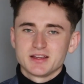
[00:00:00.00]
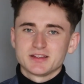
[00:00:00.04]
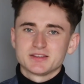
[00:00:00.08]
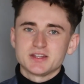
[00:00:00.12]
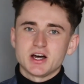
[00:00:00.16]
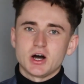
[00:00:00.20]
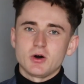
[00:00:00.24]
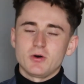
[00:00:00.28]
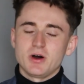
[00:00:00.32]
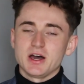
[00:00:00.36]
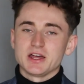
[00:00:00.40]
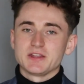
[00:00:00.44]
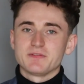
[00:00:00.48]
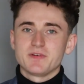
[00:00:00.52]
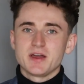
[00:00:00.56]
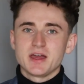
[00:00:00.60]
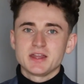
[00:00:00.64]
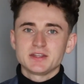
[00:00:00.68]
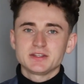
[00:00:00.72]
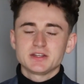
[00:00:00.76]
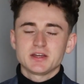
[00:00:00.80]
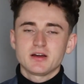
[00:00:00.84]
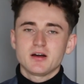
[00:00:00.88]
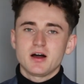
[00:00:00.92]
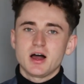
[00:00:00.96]
Now, at the
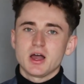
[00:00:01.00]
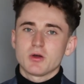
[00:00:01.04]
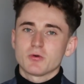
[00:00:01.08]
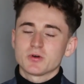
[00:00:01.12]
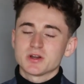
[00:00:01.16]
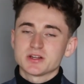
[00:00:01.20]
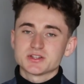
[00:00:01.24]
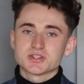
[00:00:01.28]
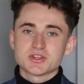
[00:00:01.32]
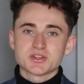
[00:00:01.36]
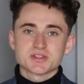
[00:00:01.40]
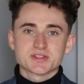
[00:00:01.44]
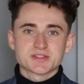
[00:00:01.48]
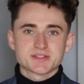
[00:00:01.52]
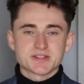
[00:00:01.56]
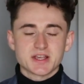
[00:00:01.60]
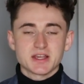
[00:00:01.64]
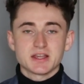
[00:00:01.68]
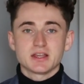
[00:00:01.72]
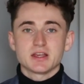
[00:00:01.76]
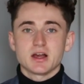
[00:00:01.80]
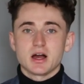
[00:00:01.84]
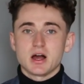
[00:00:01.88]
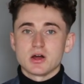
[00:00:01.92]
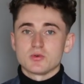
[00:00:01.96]
end, I wanna just
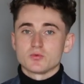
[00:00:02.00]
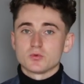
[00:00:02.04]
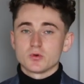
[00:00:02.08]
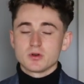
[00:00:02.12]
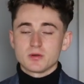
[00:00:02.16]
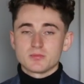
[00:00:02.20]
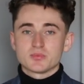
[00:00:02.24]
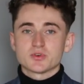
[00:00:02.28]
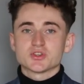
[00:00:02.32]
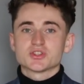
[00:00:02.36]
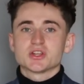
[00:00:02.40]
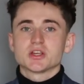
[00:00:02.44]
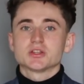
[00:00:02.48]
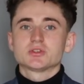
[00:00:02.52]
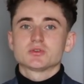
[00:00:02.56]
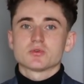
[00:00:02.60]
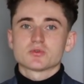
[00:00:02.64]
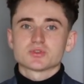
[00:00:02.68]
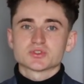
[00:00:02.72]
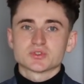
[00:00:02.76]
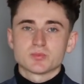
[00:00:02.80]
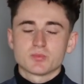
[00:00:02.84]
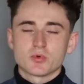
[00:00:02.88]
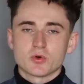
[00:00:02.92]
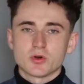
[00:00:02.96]
say I really appreciate
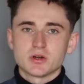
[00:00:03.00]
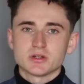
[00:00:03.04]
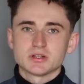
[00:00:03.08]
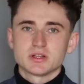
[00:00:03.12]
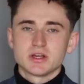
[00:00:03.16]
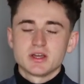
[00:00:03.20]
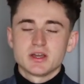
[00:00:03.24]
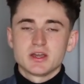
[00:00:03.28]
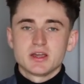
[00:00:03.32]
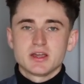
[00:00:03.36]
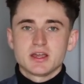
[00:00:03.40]
your support,